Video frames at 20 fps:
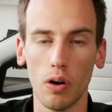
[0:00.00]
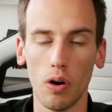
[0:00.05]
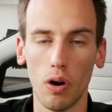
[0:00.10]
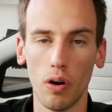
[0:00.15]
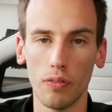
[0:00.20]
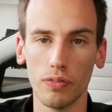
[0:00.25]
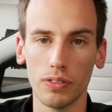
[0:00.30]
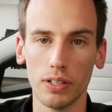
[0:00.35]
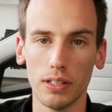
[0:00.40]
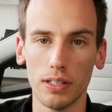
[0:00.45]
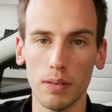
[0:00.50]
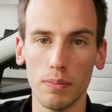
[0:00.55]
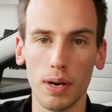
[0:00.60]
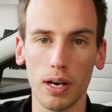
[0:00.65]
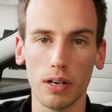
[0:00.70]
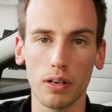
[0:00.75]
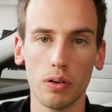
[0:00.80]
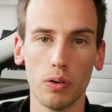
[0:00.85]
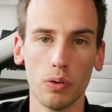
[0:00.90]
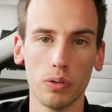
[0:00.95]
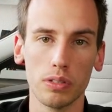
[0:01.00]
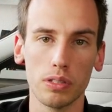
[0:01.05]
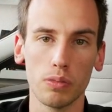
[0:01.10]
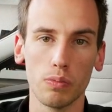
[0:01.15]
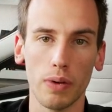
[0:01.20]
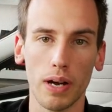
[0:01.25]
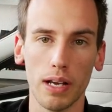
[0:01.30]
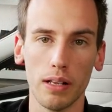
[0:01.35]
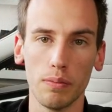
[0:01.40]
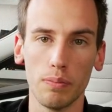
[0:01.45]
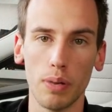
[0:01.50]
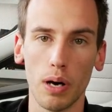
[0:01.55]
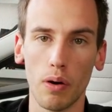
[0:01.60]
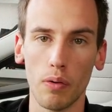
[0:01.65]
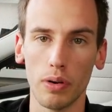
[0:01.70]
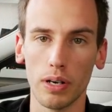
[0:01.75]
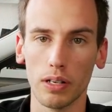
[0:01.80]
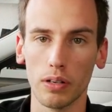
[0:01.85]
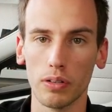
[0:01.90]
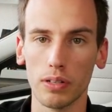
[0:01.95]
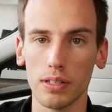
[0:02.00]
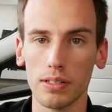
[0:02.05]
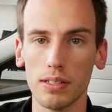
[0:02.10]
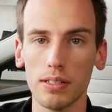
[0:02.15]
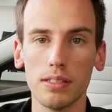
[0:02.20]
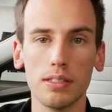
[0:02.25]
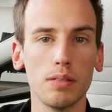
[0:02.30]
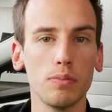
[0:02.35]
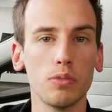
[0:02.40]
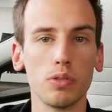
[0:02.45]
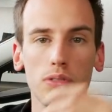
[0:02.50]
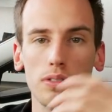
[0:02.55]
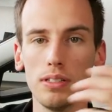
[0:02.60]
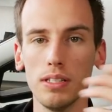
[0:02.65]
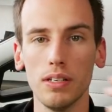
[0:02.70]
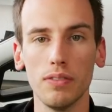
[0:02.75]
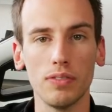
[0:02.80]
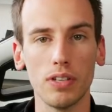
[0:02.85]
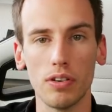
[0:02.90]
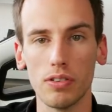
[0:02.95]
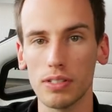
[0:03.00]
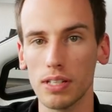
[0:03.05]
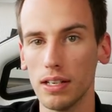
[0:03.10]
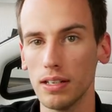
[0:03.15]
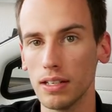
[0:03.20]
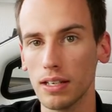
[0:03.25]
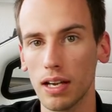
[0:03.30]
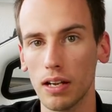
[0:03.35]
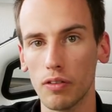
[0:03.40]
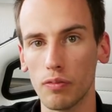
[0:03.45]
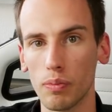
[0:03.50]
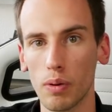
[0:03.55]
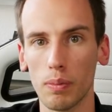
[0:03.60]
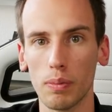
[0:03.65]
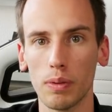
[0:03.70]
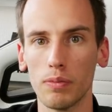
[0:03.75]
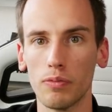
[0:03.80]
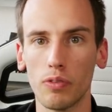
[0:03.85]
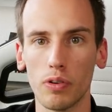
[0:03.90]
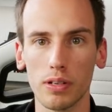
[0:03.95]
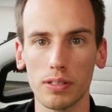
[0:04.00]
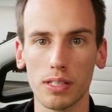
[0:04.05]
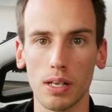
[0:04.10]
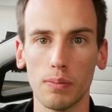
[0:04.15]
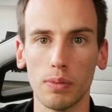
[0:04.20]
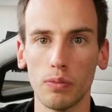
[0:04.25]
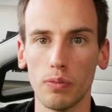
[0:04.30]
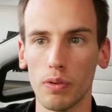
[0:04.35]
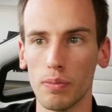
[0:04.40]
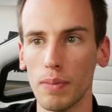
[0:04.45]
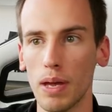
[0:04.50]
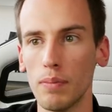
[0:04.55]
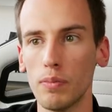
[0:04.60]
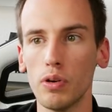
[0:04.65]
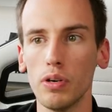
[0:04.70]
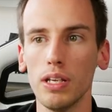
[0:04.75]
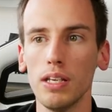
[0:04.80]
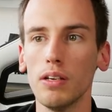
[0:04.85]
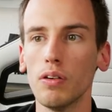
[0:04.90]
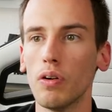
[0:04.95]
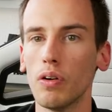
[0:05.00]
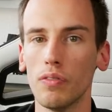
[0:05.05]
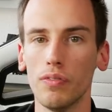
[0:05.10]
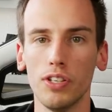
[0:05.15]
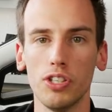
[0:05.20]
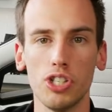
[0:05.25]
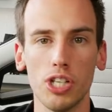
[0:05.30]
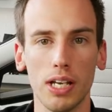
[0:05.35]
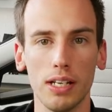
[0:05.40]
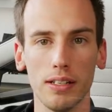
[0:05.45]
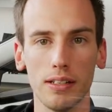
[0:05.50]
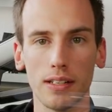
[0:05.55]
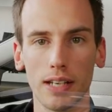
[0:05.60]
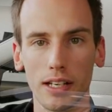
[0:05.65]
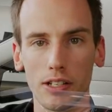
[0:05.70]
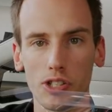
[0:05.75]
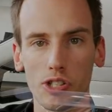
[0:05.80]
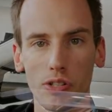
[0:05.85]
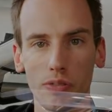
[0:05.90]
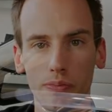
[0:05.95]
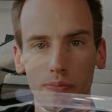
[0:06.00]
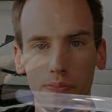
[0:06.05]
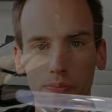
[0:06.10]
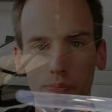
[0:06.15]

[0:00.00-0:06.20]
of the debug codes while powering on the system to see if there's any kind of problem, for example, with memory or VGA detection.